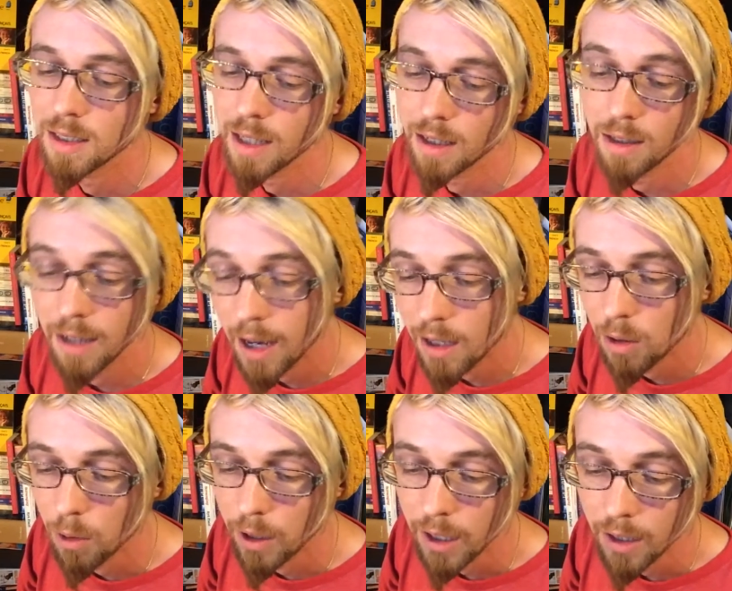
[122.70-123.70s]
second
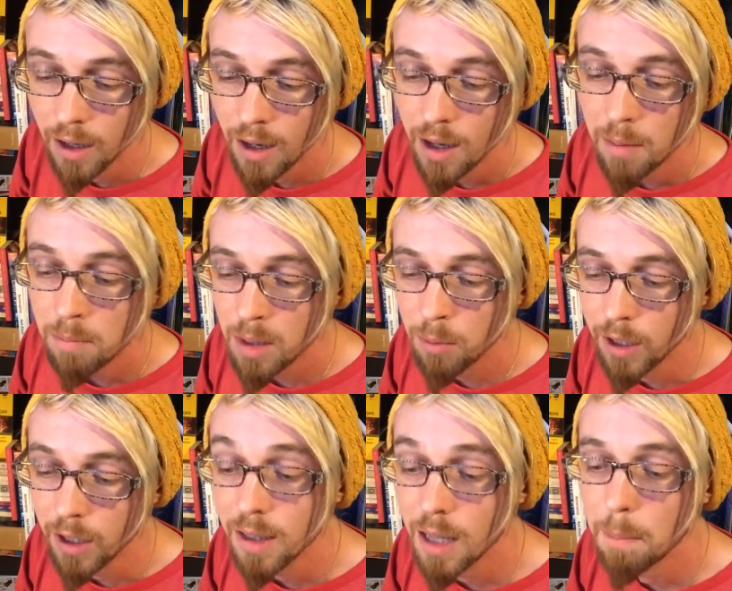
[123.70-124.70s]
category,
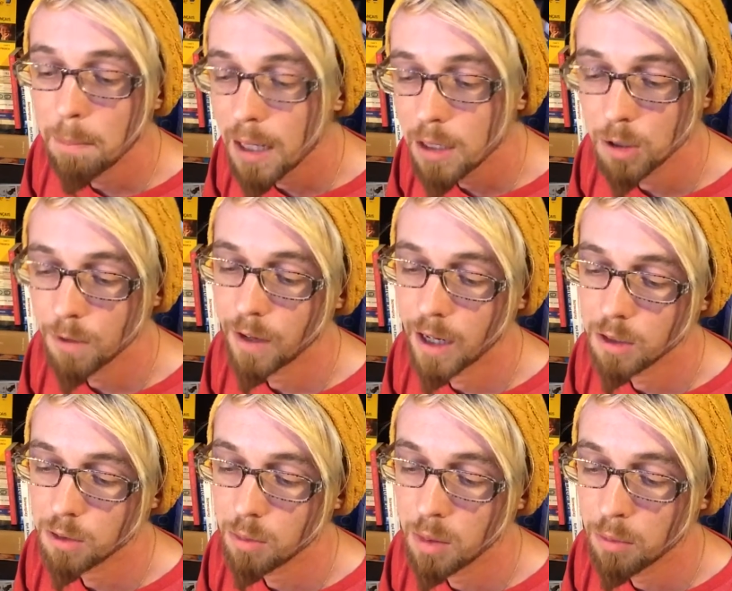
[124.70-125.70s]
memory that
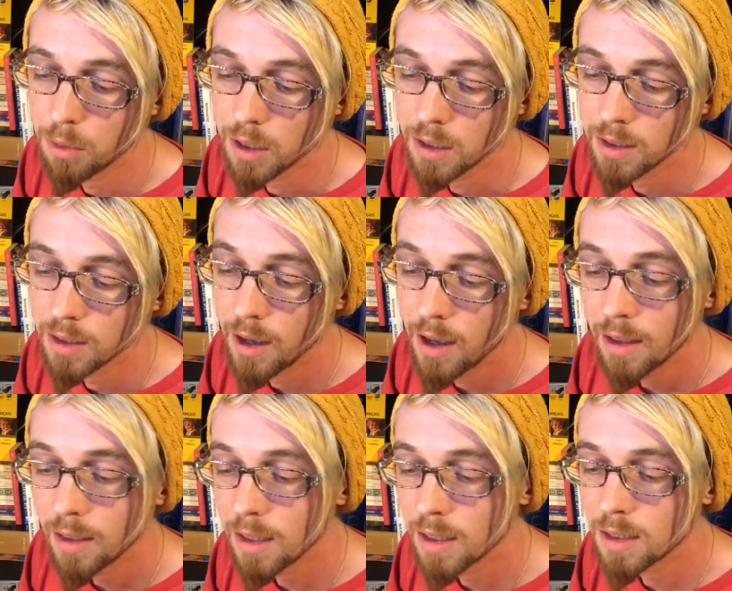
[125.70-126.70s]
petrifies remembrance.
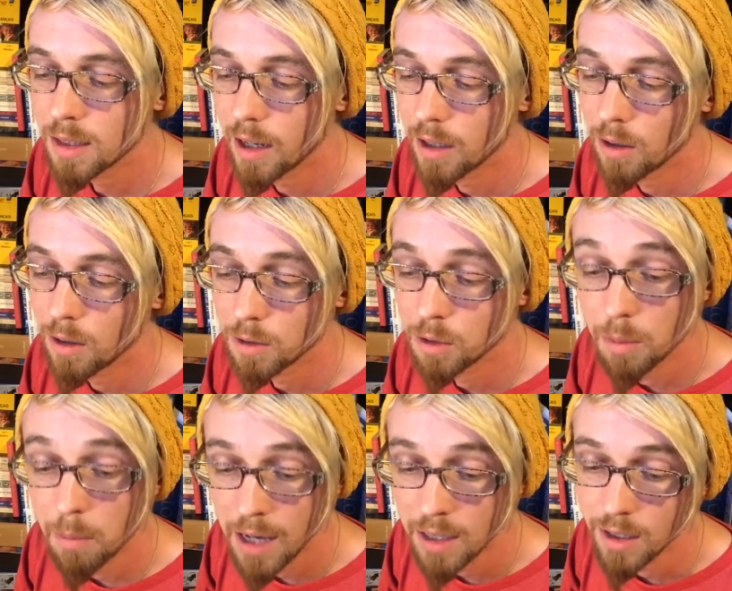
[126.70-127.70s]
This I call
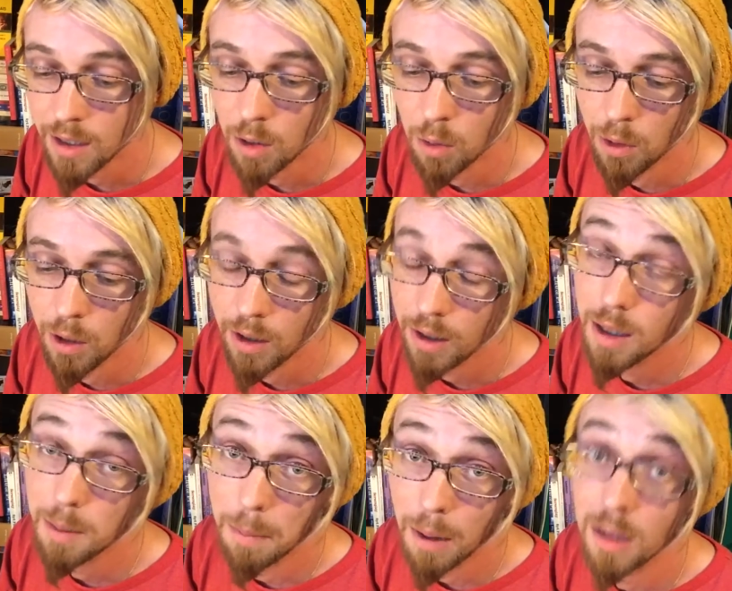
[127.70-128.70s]
traumatic or
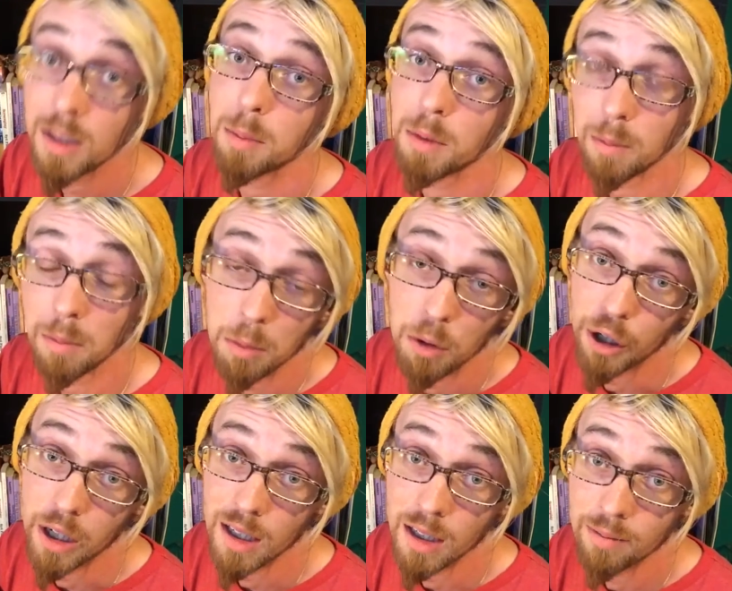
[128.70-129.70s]
impossible memory.